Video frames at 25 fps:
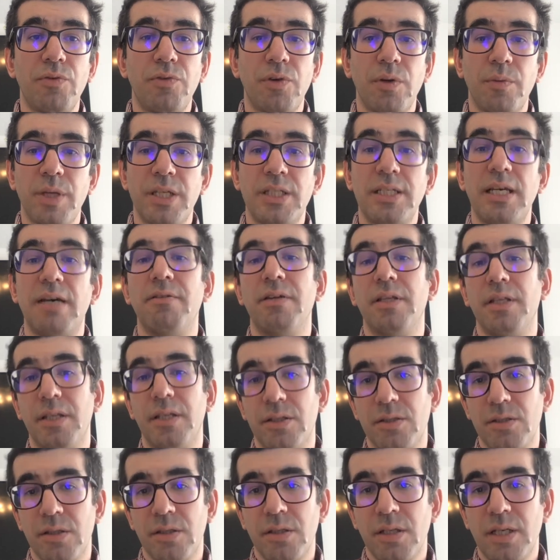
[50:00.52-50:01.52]
from the
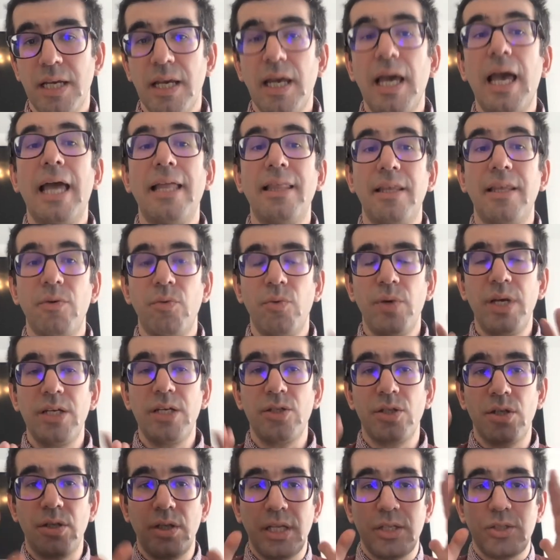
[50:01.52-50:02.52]
70s and the
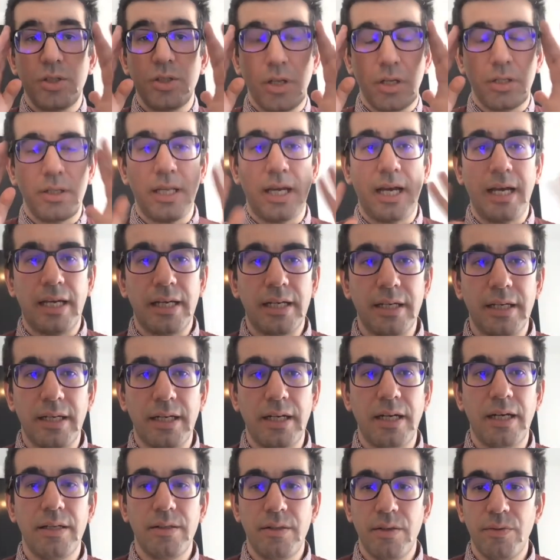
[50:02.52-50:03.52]
reason it's not like
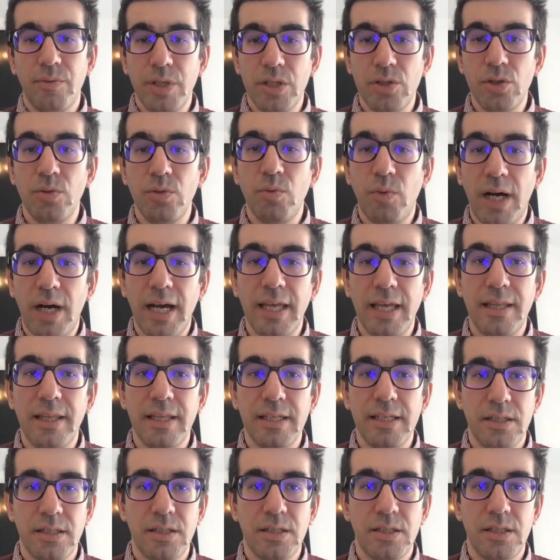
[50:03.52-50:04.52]
uh, the reason why
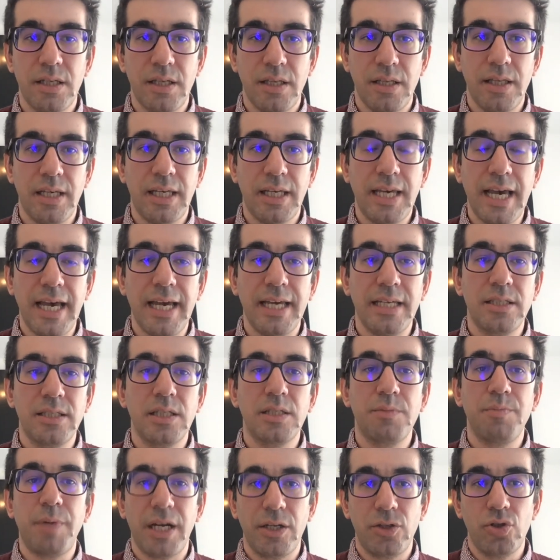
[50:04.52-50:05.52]
this is uh, the case
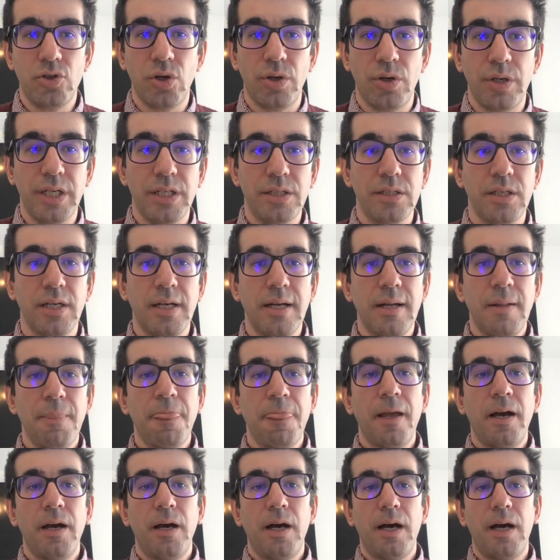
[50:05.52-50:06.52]
is by choice,
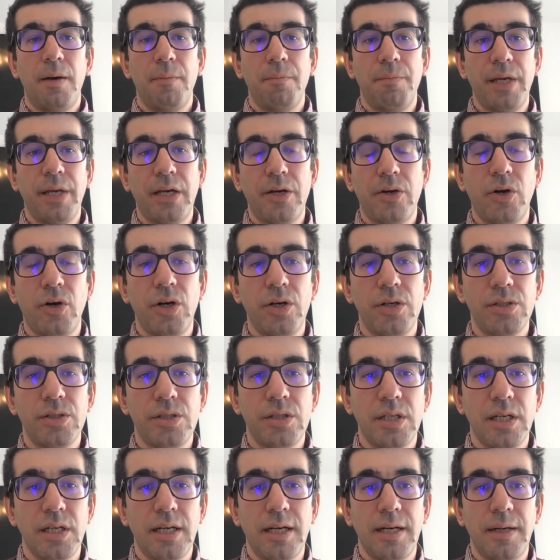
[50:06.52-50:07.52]
uh,
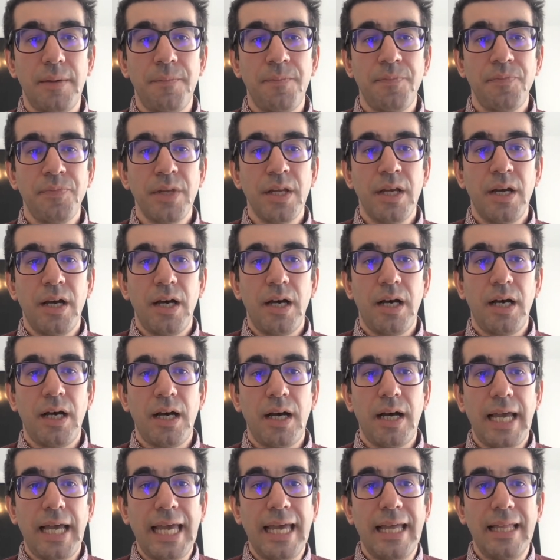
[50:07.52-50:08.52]
because
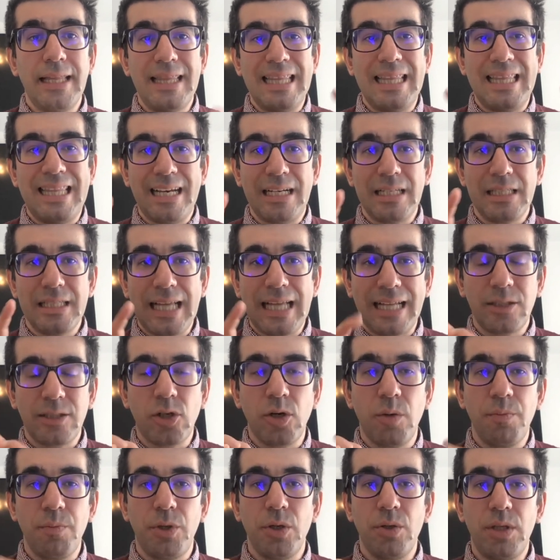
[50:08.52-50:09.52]
it, th that
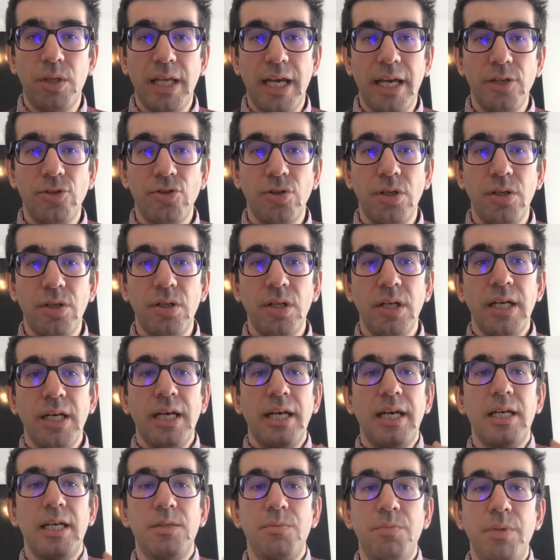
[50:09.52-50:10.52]
computation
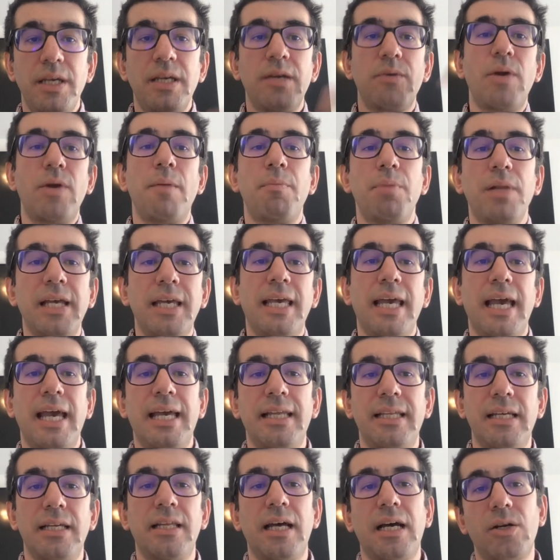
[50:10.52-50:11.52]
is being
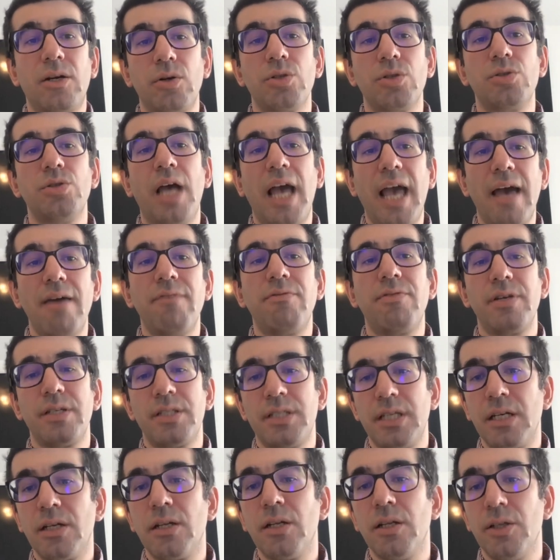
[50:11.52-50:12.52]
replicated across every
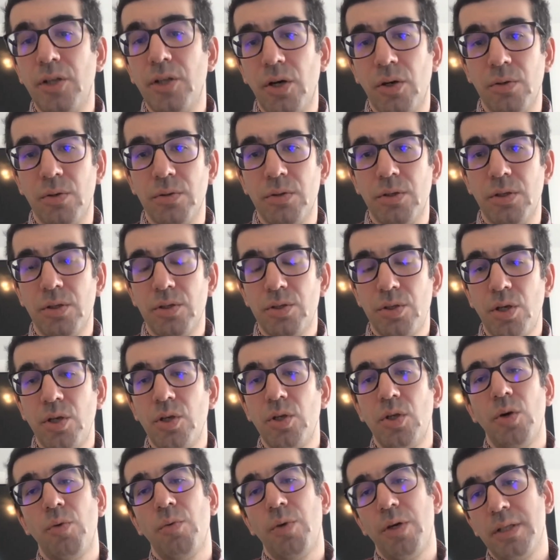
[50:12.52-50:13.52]
single node. So you
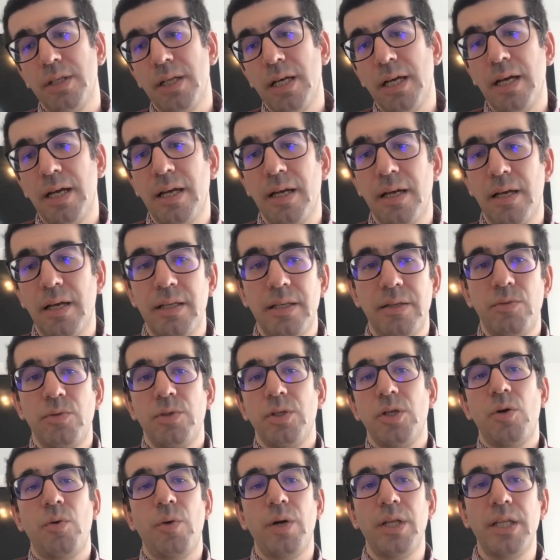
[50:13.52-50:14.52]
don't want the we
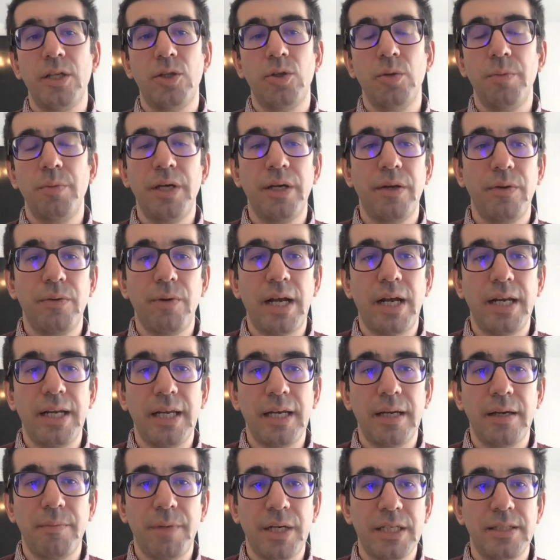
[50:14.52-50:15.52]
don't want it to be
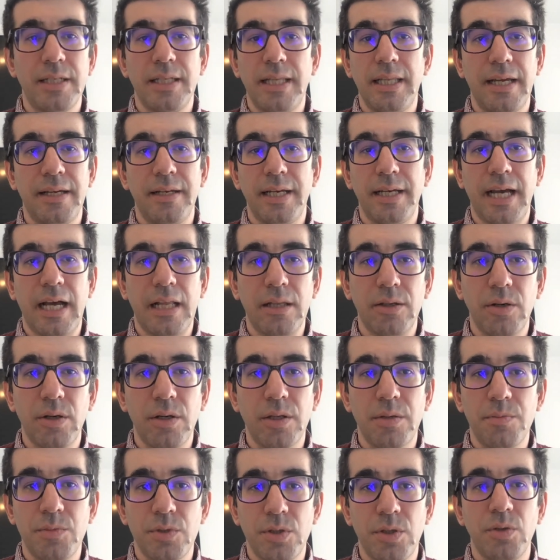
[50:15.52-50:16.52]
running machine learning
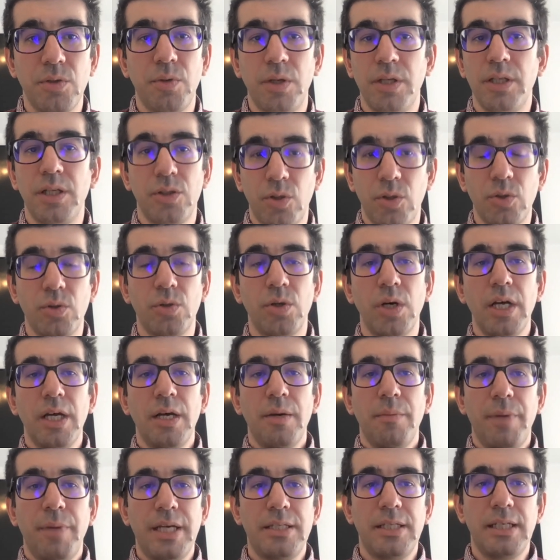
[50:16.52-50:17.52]
algorithms. You want it to
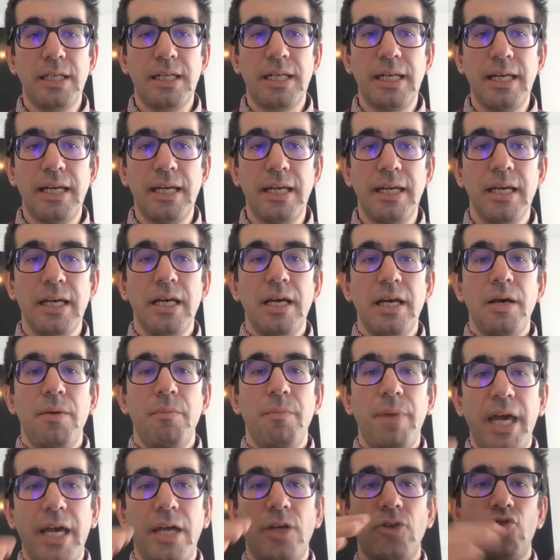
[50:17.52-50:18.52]
basically
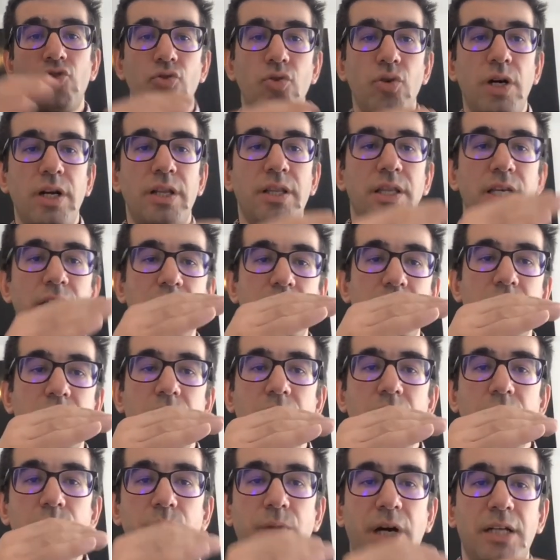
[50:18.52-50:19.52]
make sure this
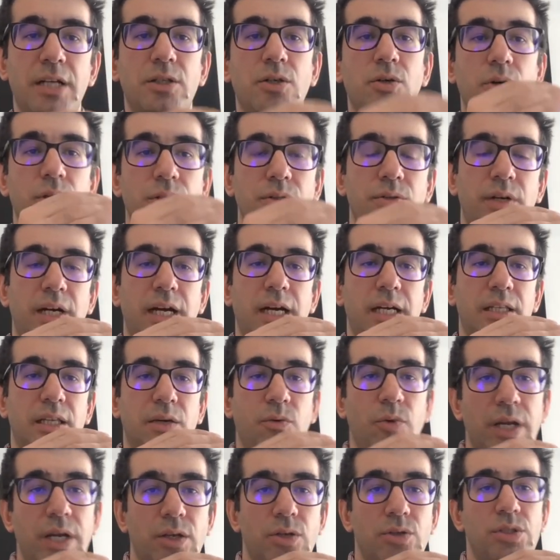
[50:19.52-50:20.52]
uh, smart contract
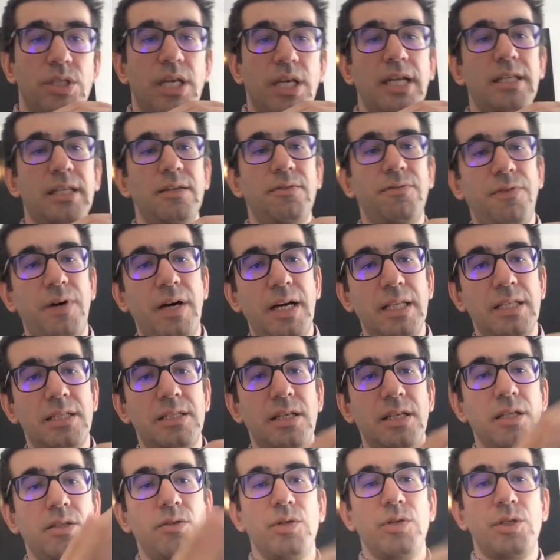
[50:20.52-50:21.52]
when you send it funds,
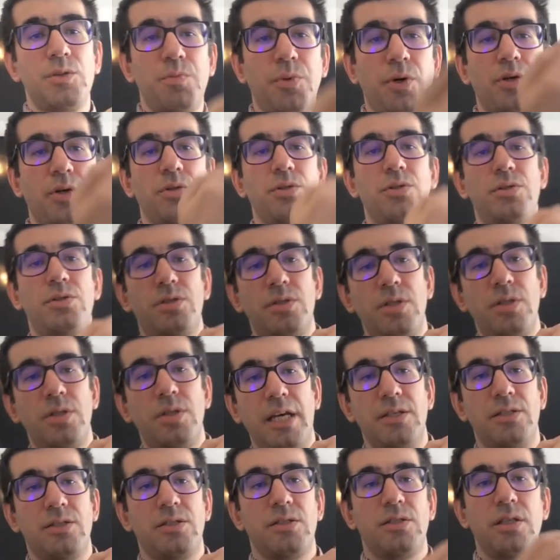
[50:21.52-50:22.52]
it responds
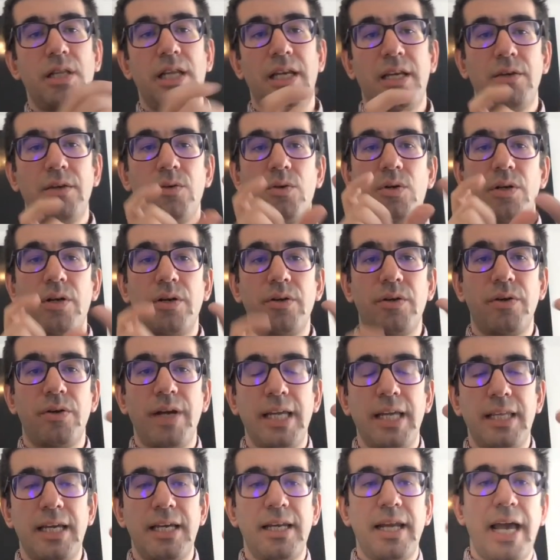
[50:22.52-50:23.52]
this. Like you can
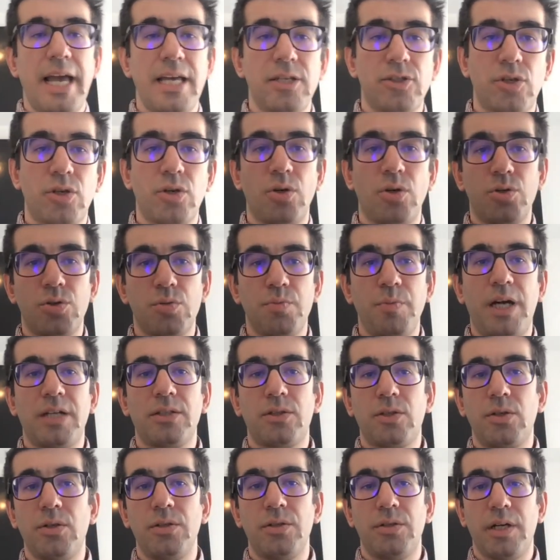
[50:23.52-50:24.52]
create an escrow smart
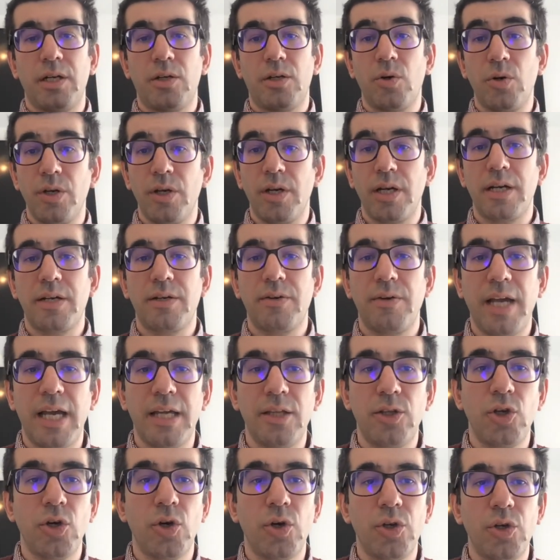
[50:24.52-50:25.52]
contract, or you can create
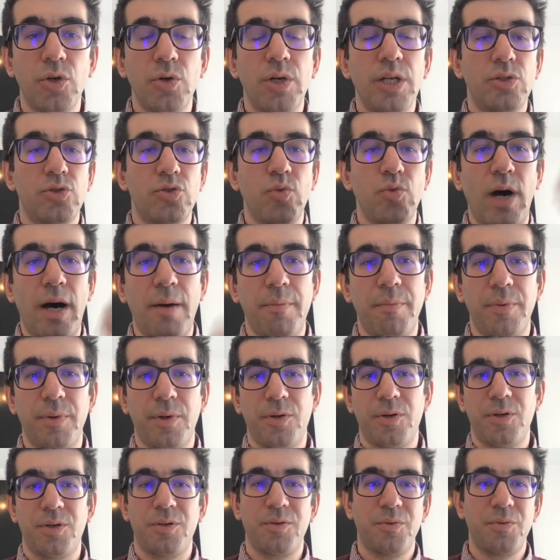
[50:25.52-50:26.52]
your Uniswap,
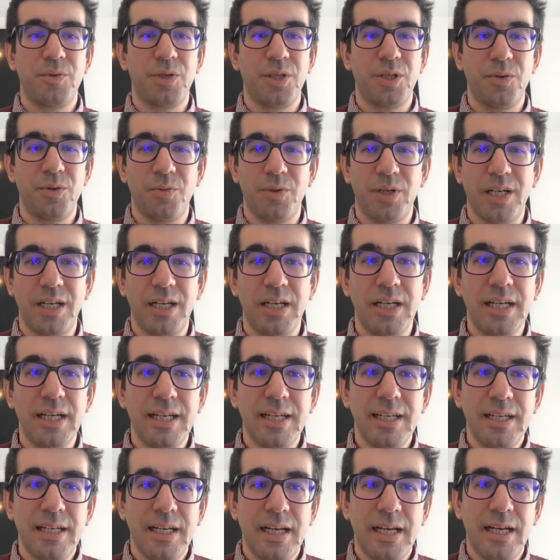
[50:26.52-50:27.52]
or what you want to
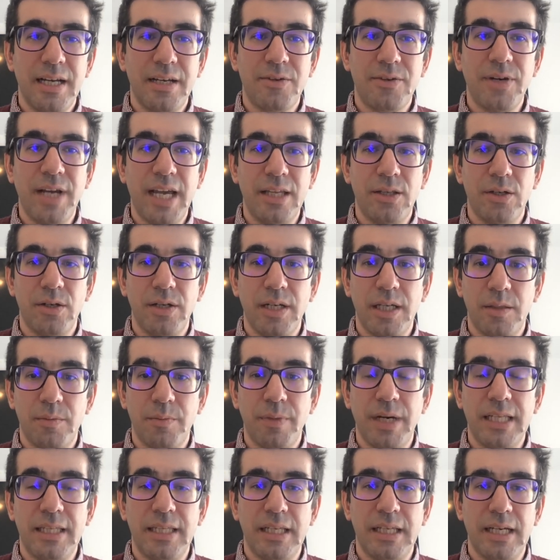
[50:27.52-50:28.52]
uh, create on it.
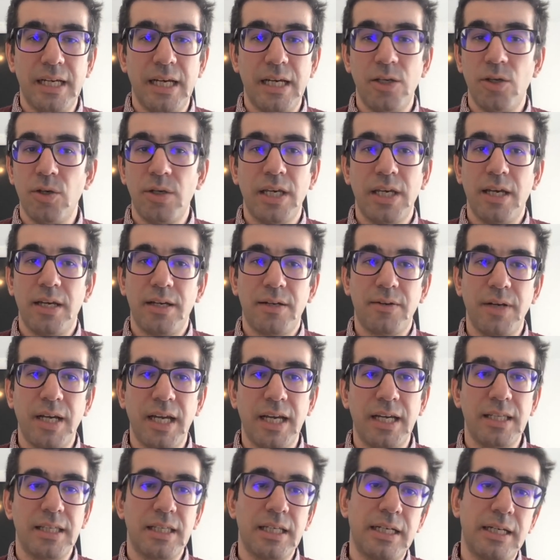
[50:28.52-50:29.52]
But uh, you can
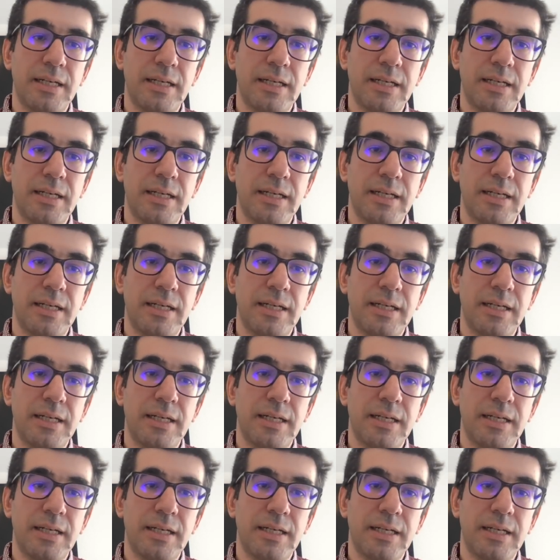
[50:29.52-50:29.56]
create